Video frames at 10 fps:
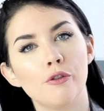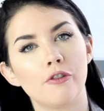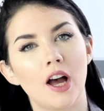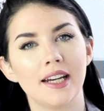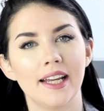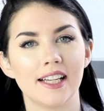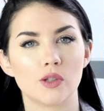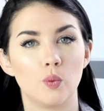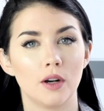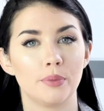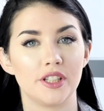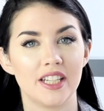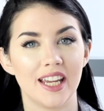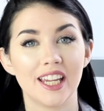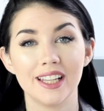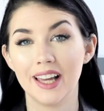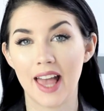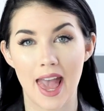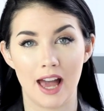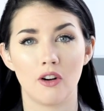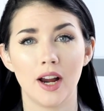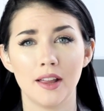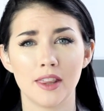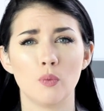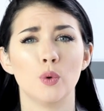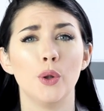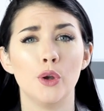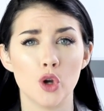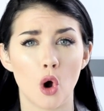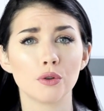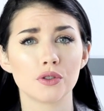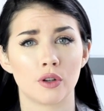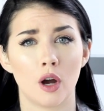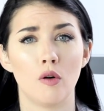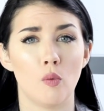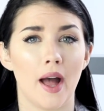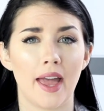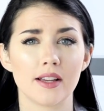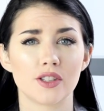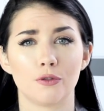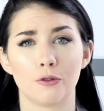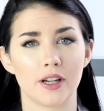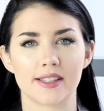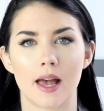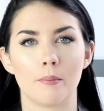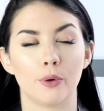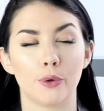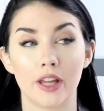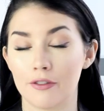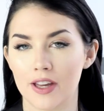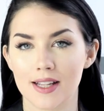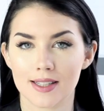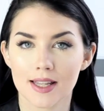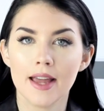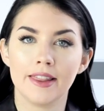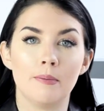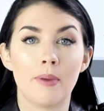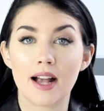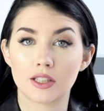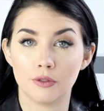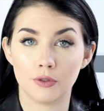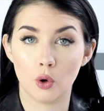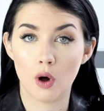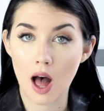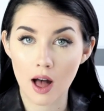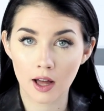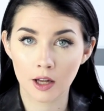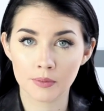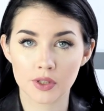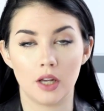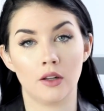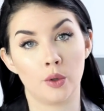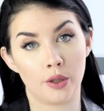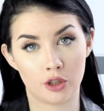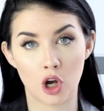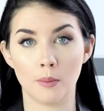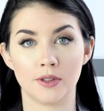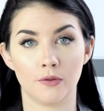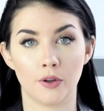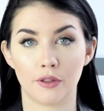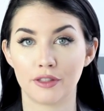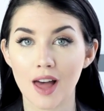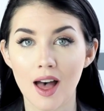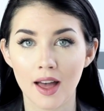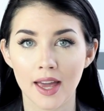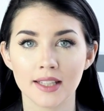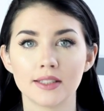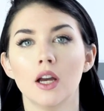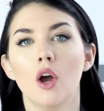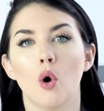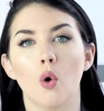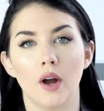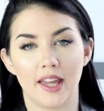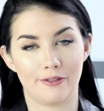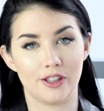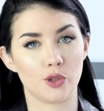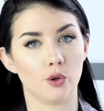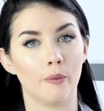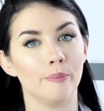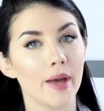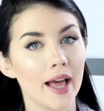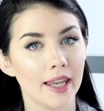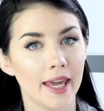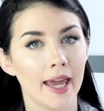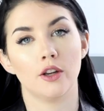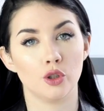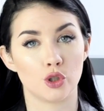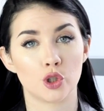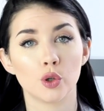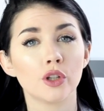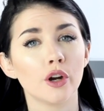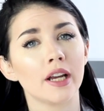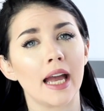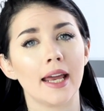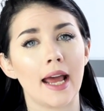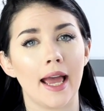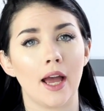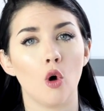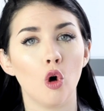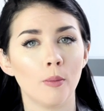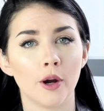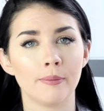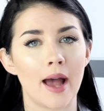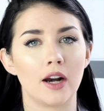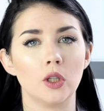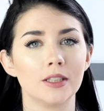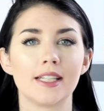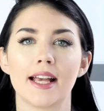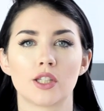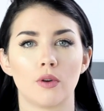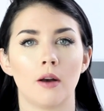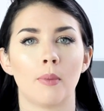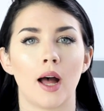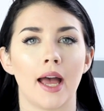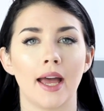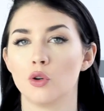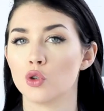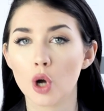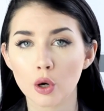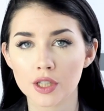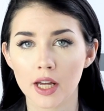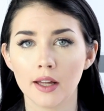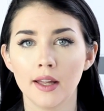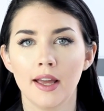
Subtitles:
finding it's one particular area that will not go away, so for example, if it's the backs of your arms or the tops of your thighs, or if it's your belly, you should go get a hormone panel test run by a doctor.